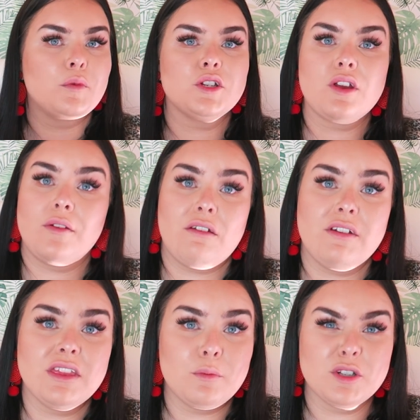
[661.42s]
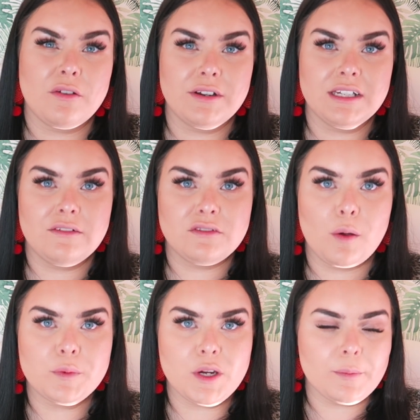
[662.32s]
much so they're in the majority of
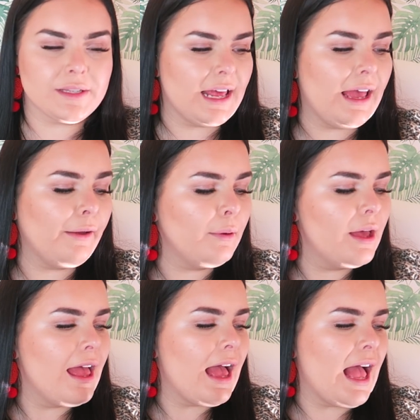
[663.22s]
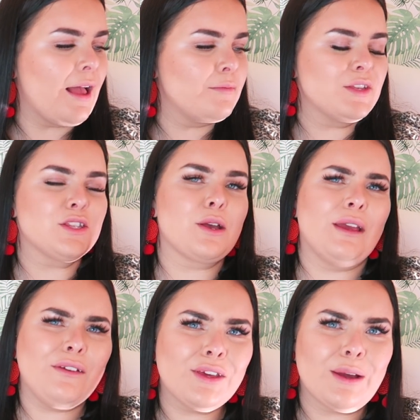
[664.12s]
TOPSHOPs now. So
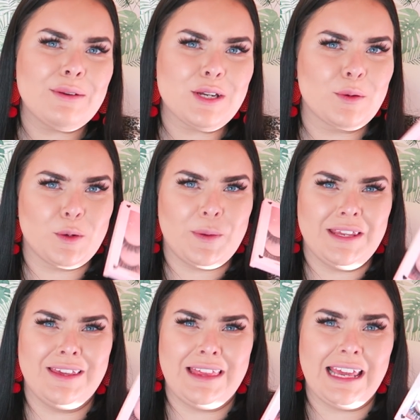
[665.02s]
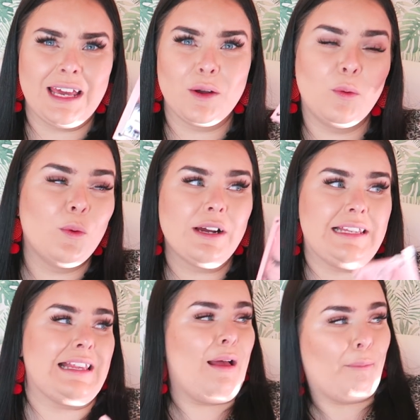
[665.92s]
if you go in TOPSHOP and you think, what
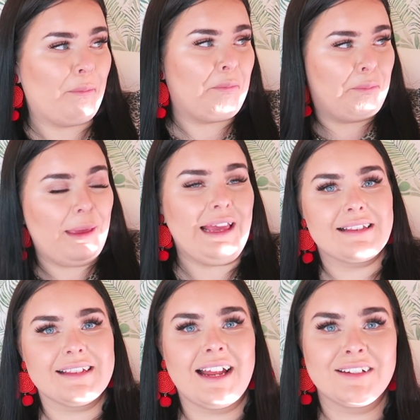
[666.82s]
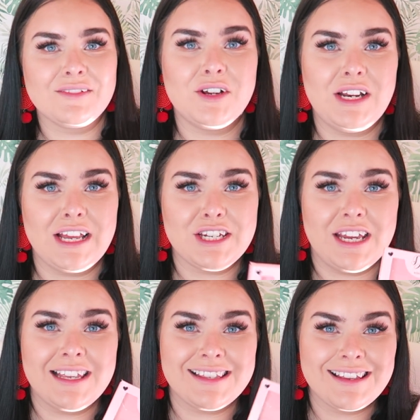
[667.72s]
is that pink stand of
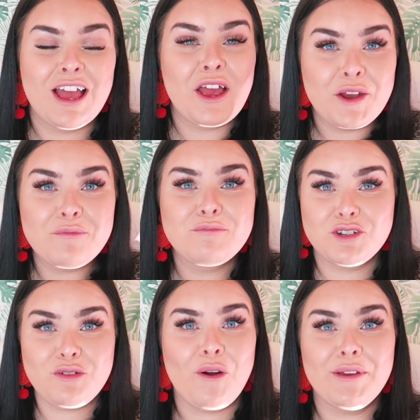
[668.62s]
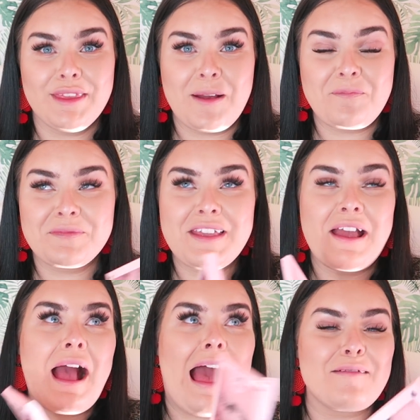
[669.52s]
eyelashes, try them.
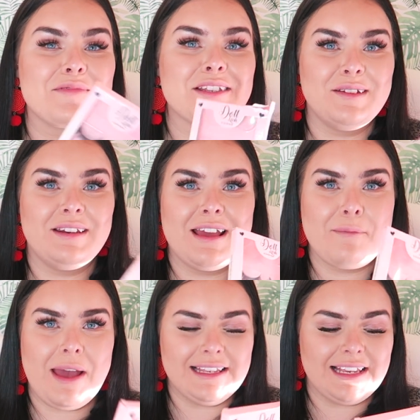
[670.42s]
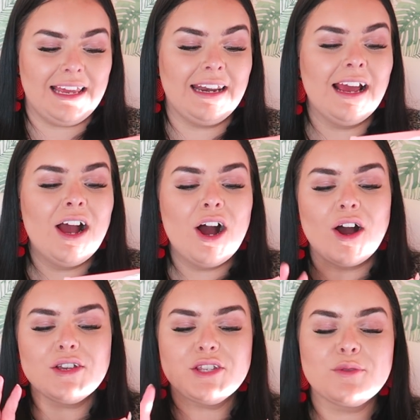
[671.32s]
They're absolutely amazing.
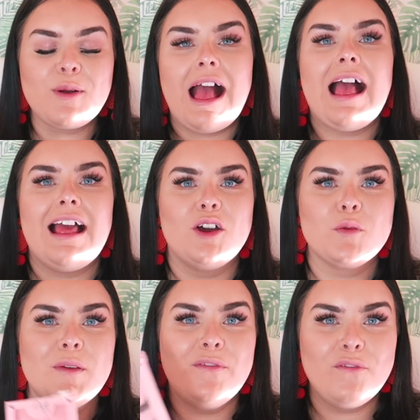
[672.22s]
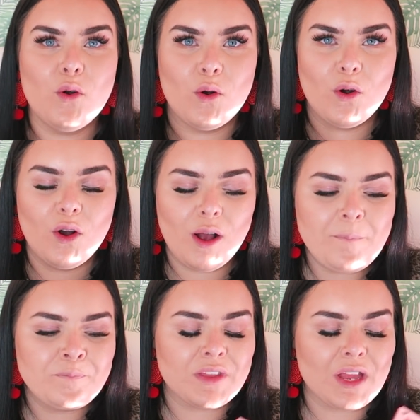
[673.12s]
I swear, like before
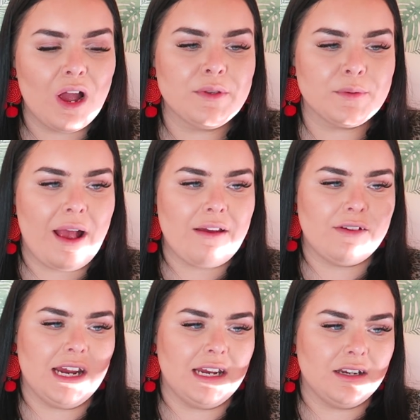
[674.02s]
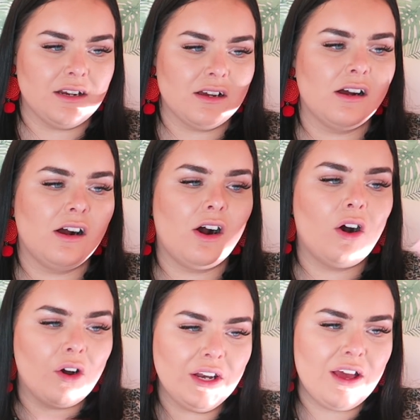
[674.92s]
I was wearing
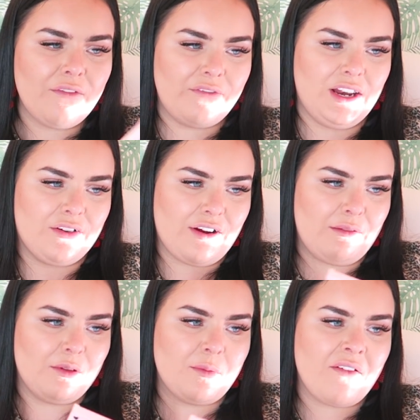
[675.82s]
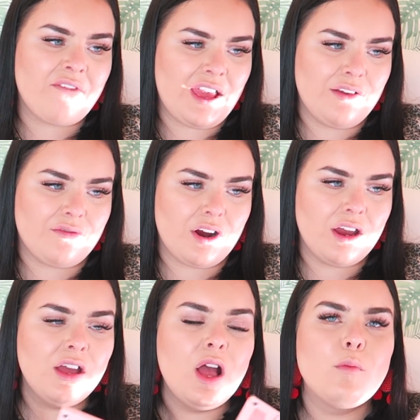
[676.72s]
eyeliner filigree with my
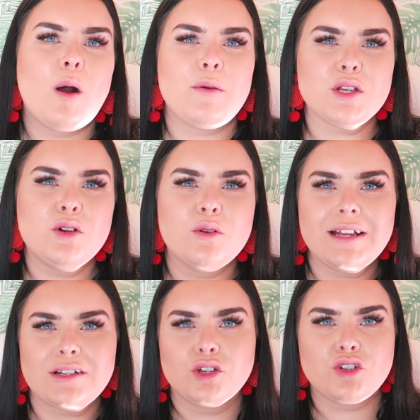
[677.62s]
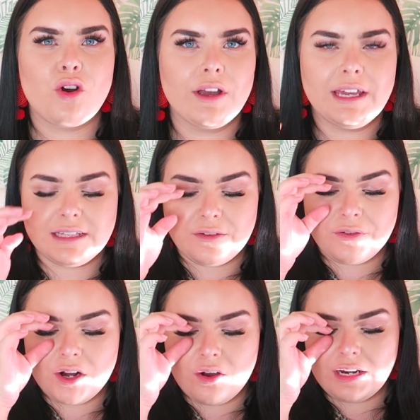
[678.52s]
favourite, but I was always like trying
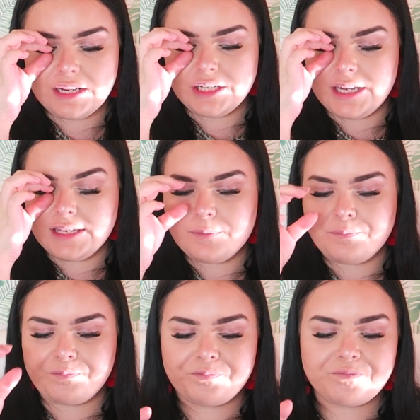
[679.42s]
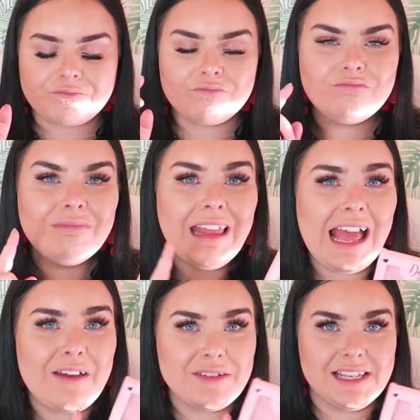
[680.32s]
different eyelashes.
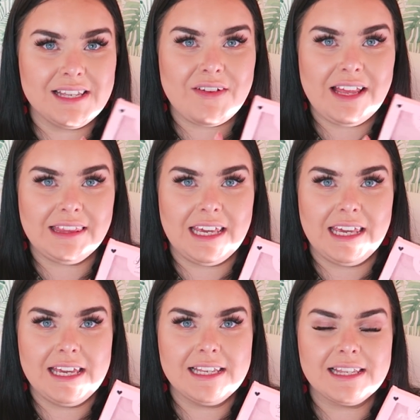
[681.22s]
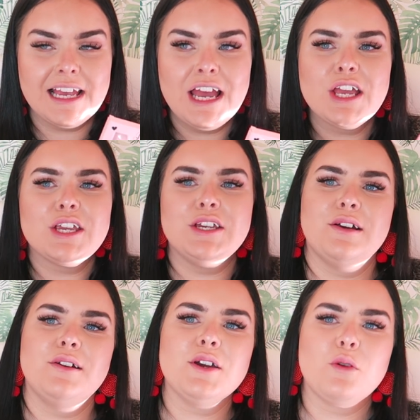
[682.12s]
Ever since I've had these, you
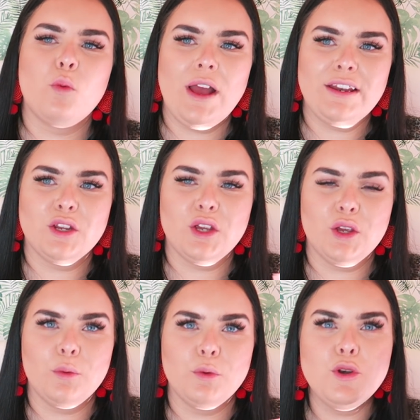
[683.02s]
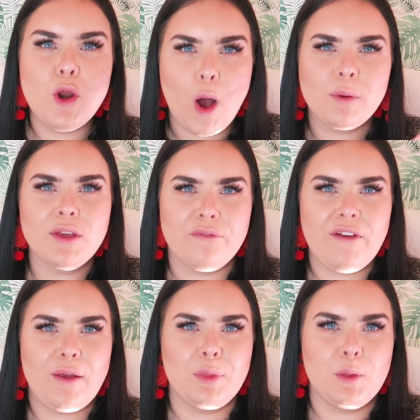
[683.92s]
know, like when you know you
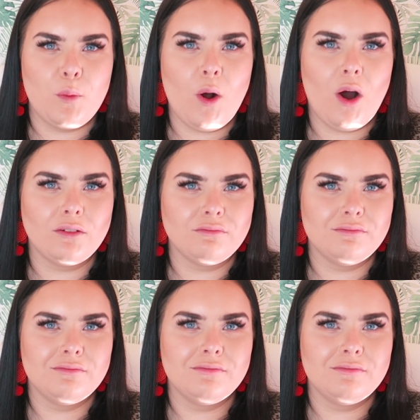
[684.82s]
found the one,